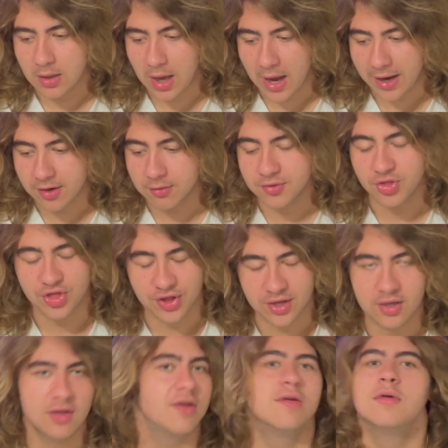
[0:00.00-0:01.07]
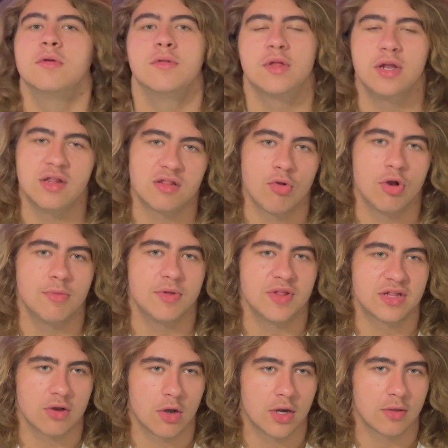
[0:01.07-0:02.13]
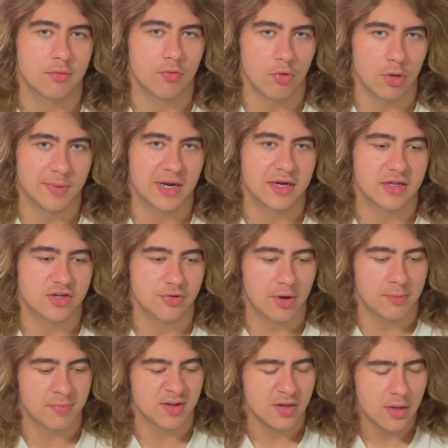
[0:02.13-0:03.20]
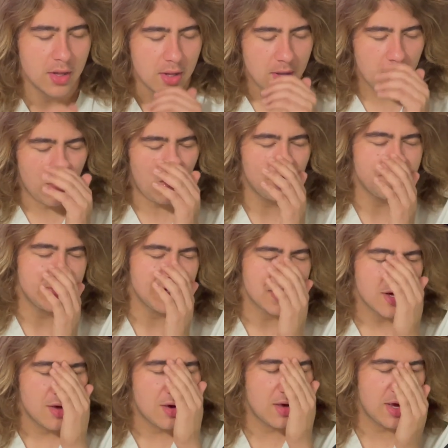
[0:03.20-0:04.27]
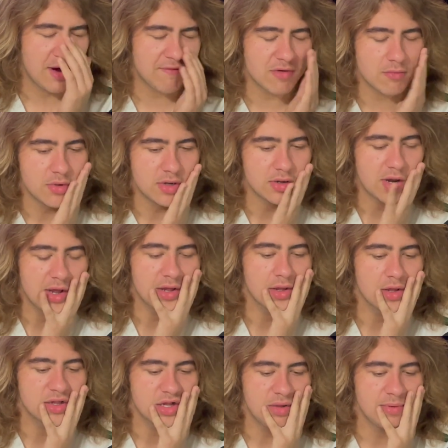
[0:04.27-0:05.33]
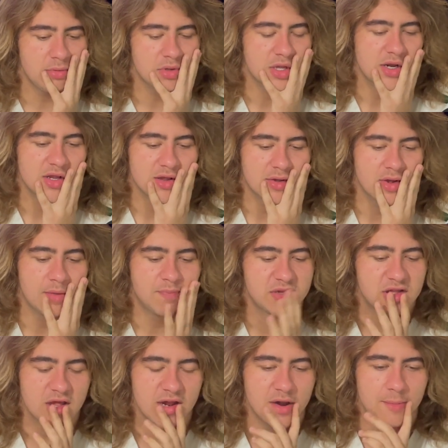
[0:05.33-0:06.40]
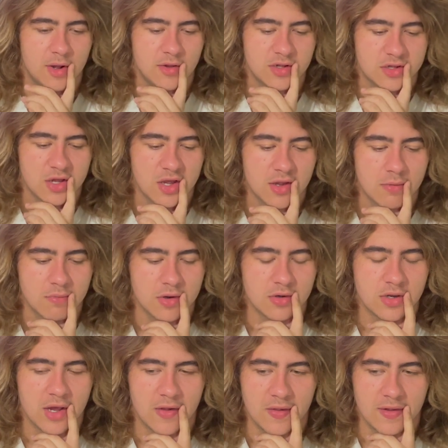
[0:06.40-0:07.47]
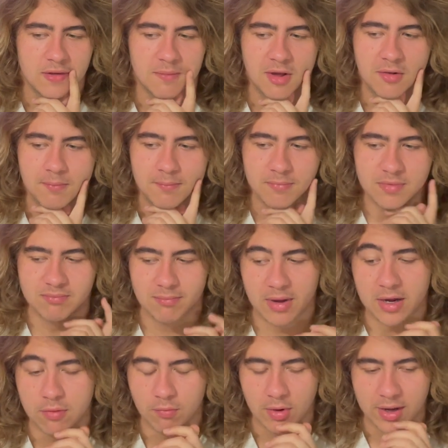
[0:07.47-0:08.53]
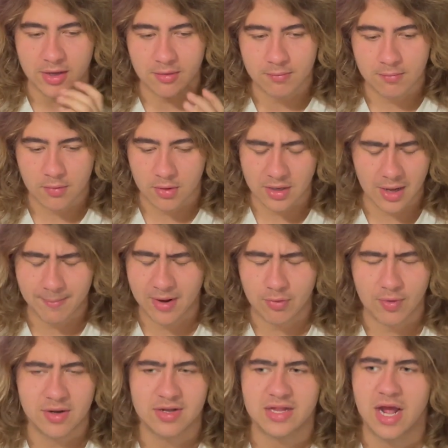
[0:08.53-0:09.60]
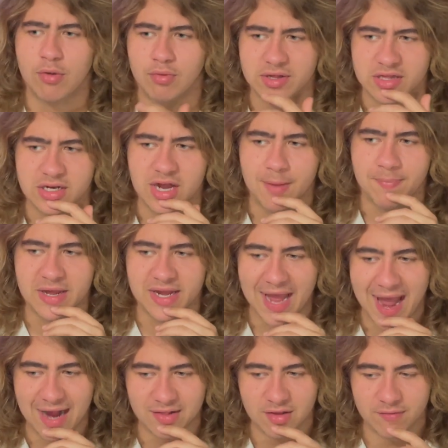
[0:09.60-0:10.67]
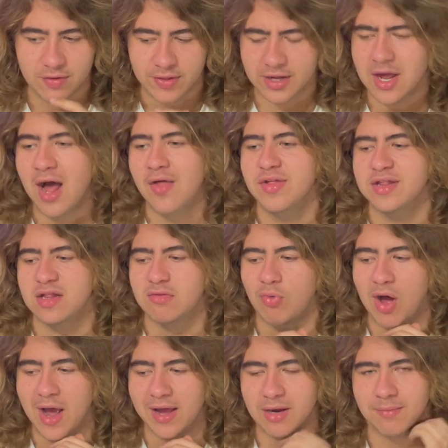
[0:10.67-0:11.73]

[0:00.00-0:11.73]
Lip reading: I don't think that he's going to be the starting quarterback next year, right? But ultimately, I saw people getting upset about this game and yelling about Mike White, or not Mike White, Zach Wilson not being active, and like, oh, this is why.